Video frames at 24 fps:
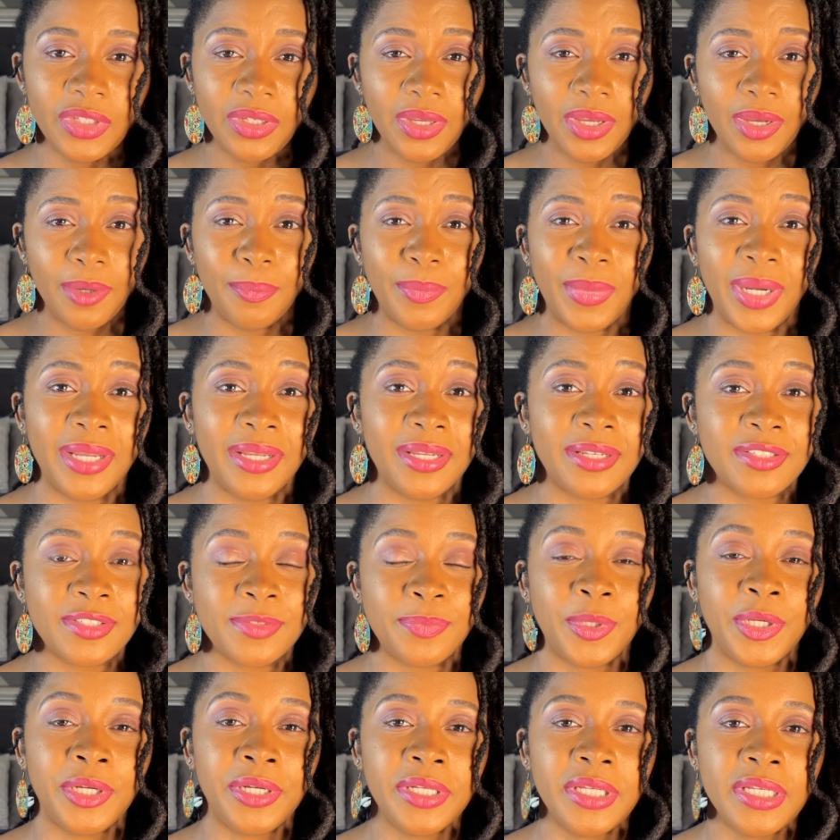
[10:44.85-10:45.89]
My
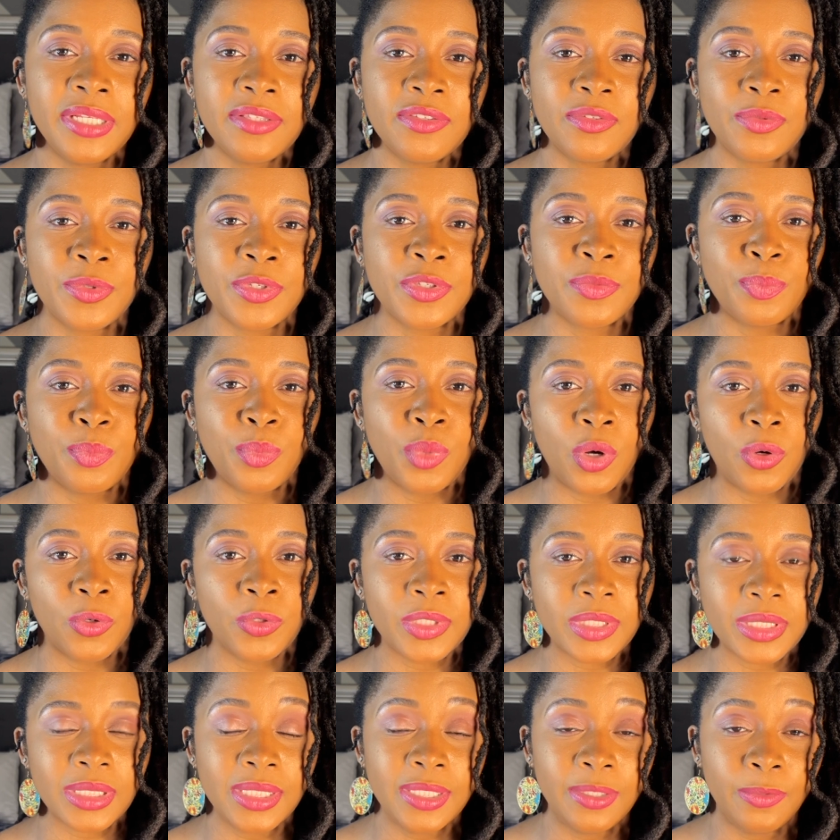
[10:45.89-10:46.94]
experience was
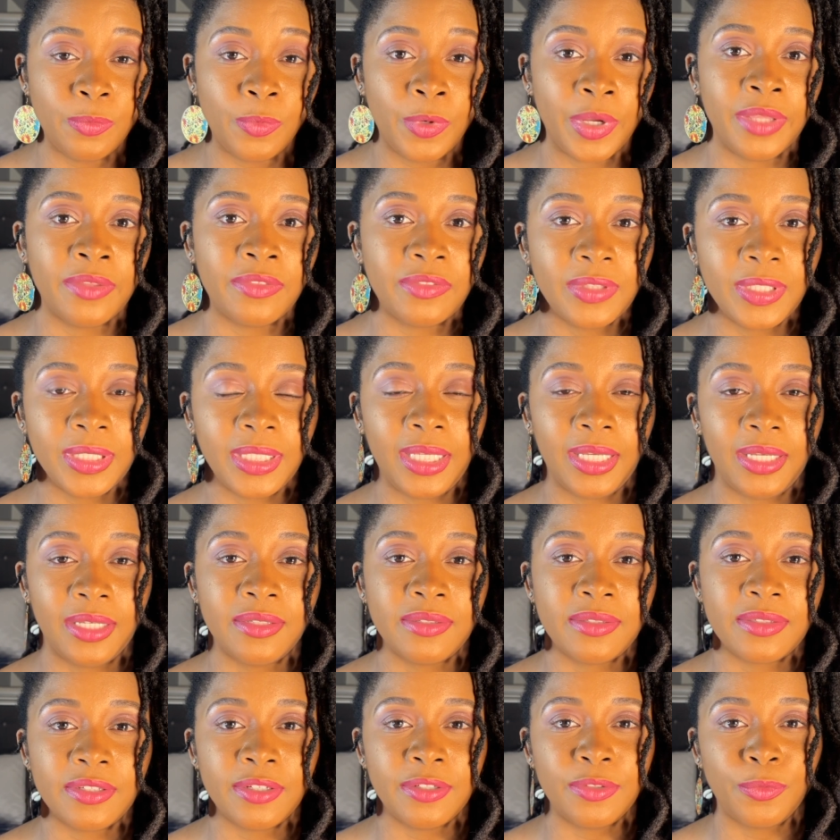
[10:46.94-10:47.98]
mostly with the
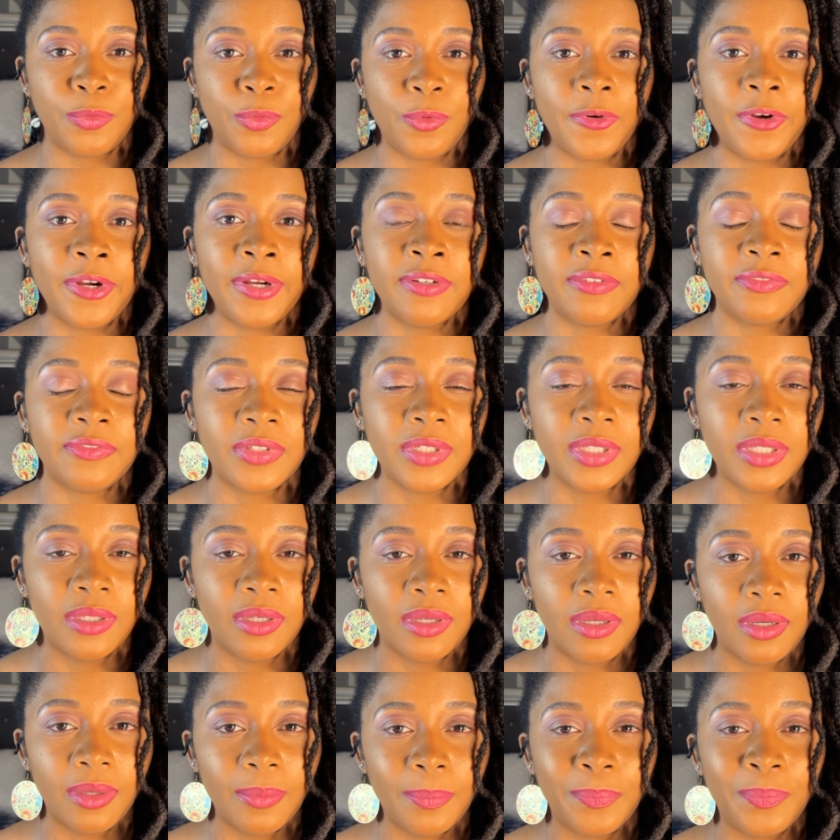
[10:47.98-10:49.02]
Kingston Wharf,
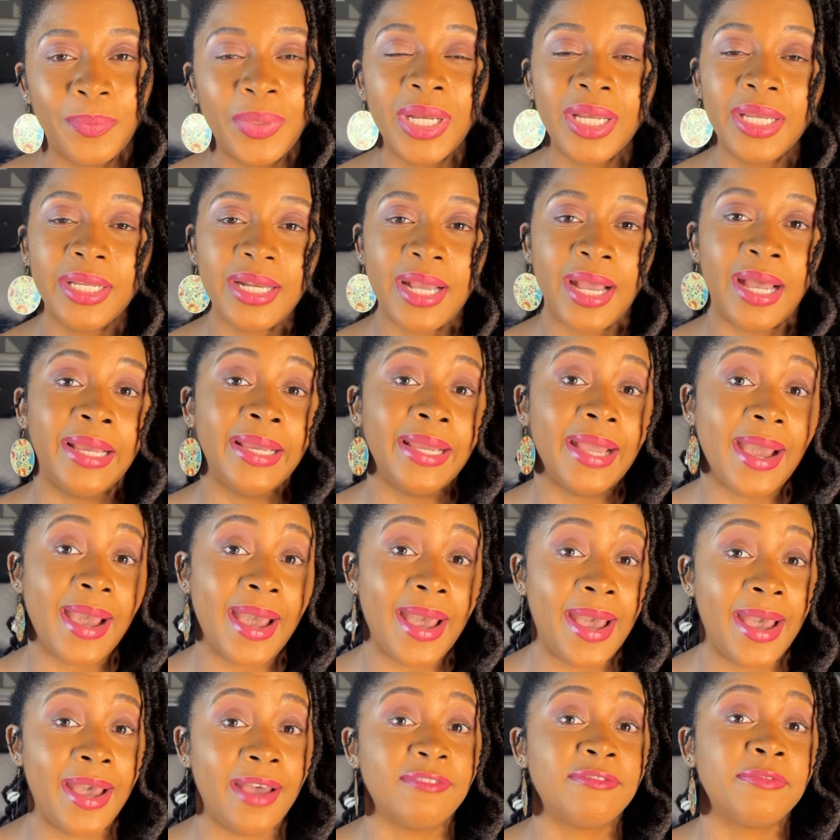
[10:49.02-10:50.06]
but I
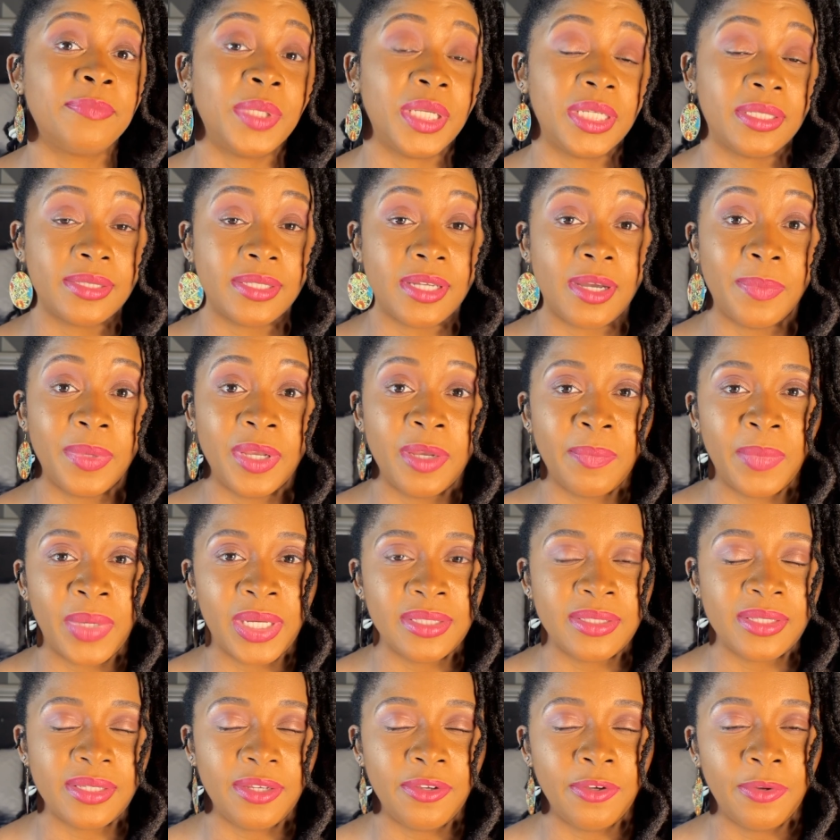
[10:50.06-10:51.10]
have picked up at
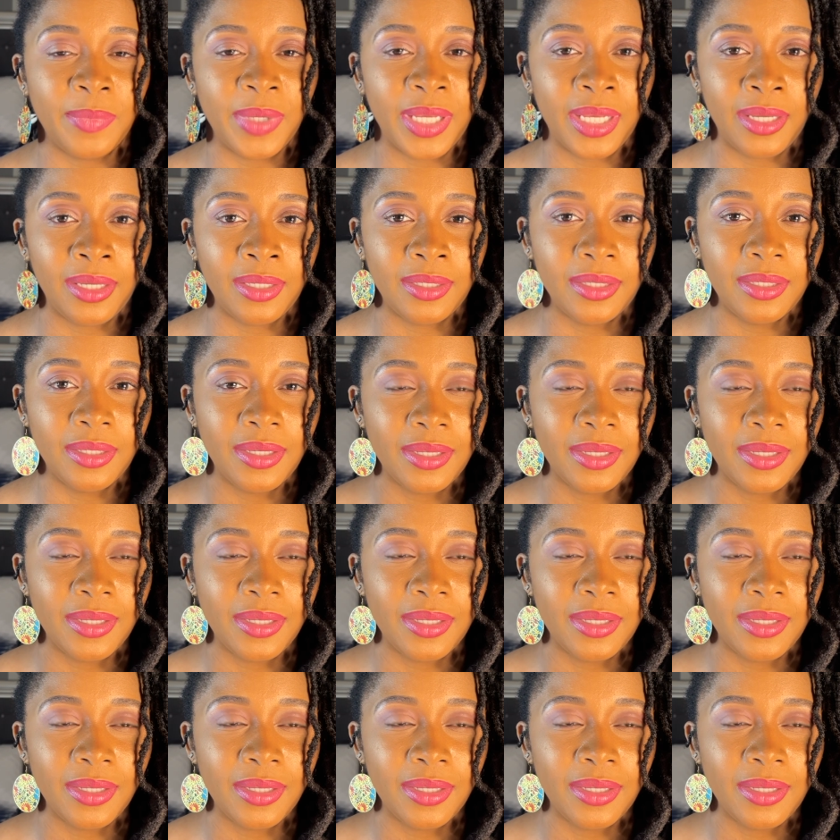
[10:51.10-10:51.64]
Montego Bay.